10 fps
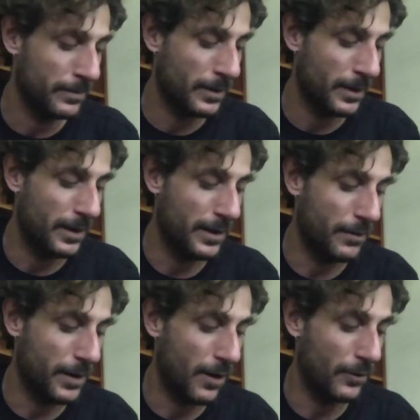And there we
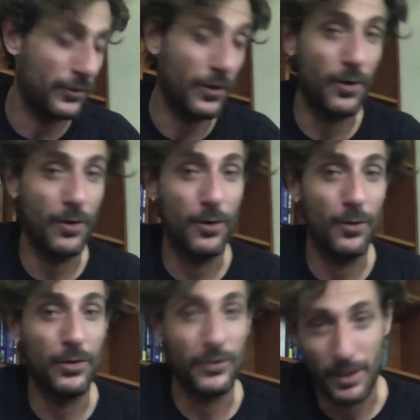go. So
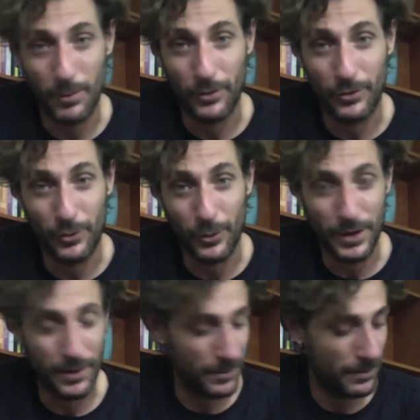the same holds true
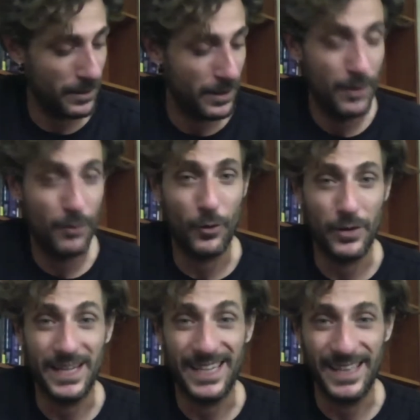here for the
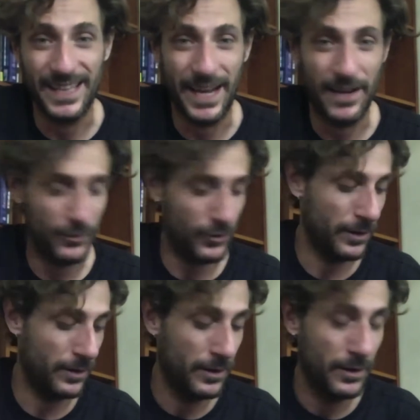E and the A string.
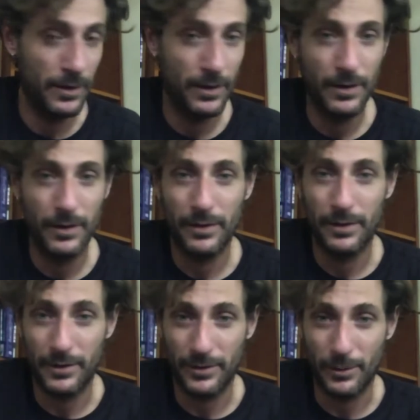
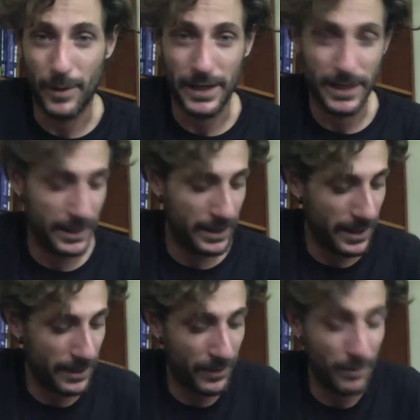This is my E,
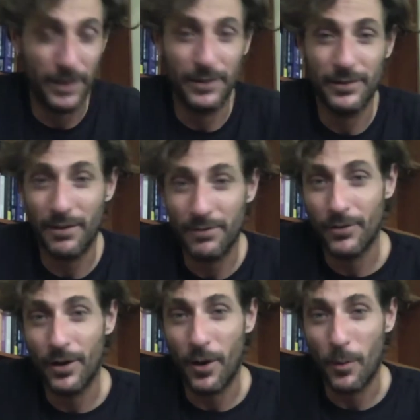and if I play the 7th fret
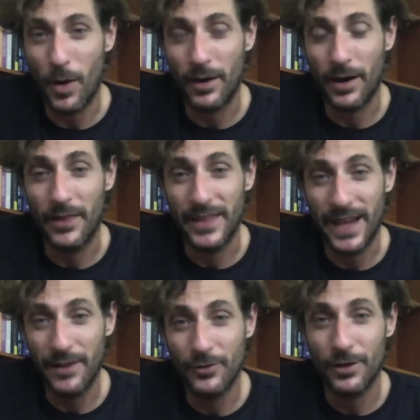harmonic on the A
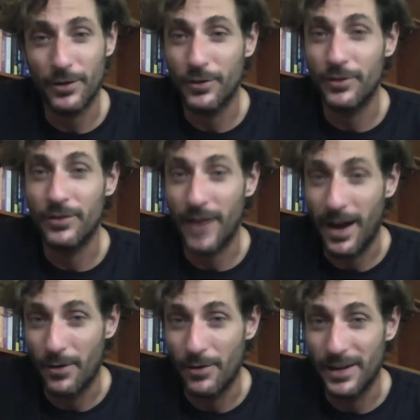string, it should
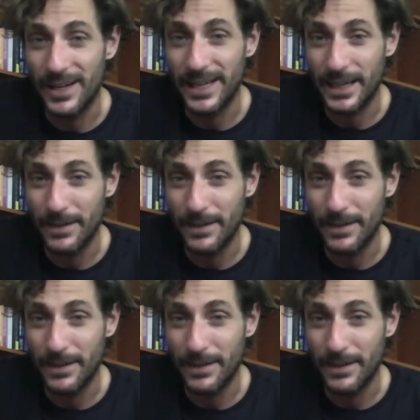sound an E.